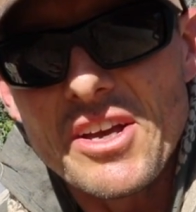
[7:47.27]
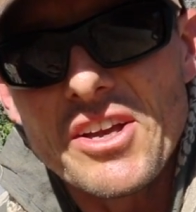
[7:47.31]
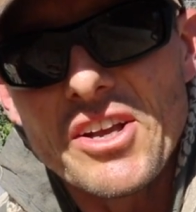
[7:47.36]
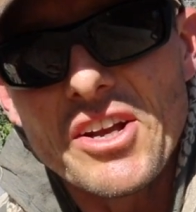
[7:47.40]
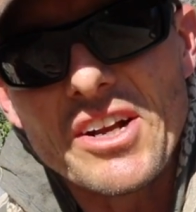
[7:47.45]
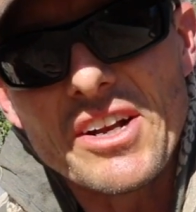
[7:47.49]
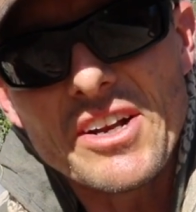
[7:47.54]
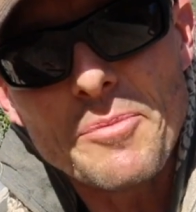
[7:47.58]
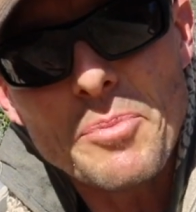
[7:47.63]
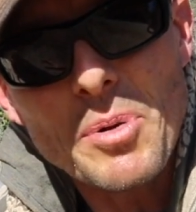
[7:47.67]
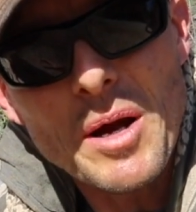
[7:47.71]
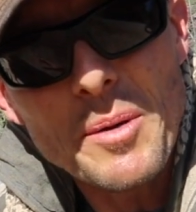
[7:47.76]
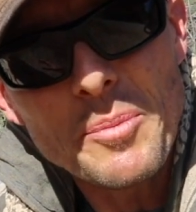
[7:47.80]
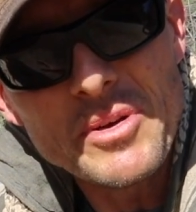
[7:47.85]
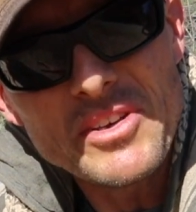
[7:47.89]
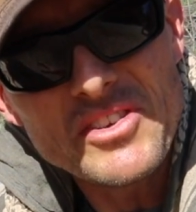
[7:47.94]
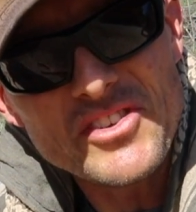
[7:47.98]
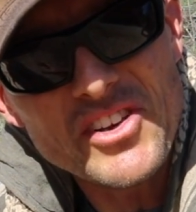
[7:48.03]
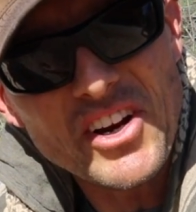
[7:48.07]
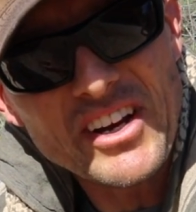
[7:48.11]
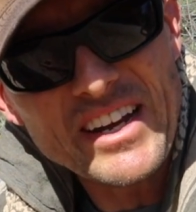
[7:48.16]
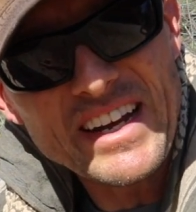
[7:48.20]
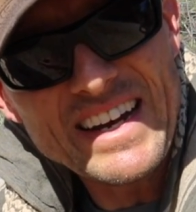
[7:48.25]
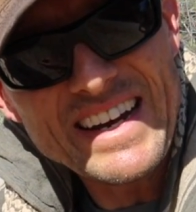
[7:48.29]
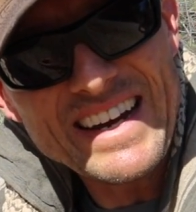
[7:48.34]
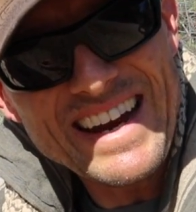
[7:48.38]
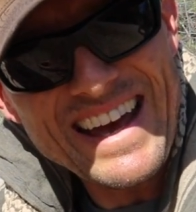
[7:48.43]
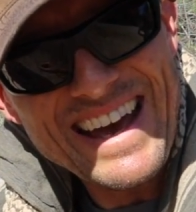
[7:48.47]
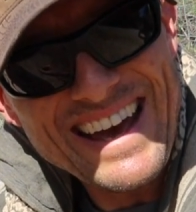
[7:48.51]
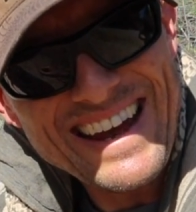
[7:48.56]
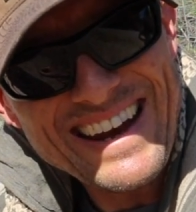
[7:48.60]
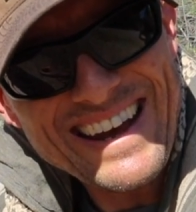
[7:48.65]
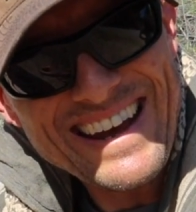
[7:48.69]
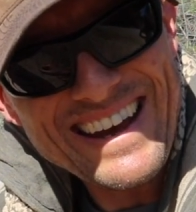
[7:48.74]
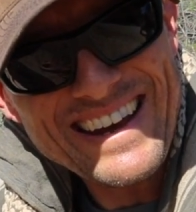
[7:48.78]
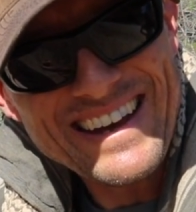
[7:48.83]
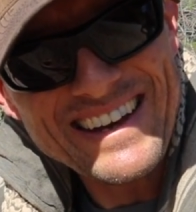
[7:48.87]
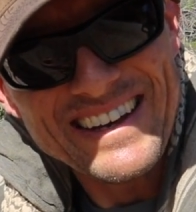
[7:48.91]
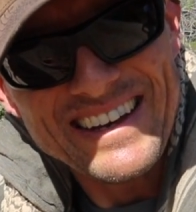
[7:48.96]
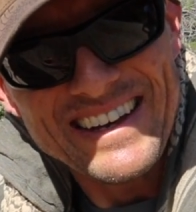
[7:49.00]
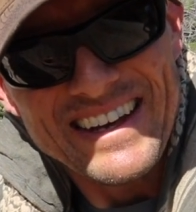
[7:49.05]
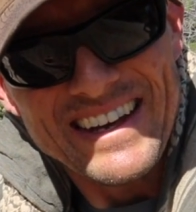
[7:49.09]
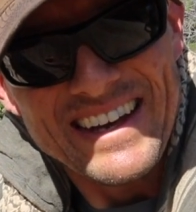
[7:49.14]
you're going to probably start getting a headache,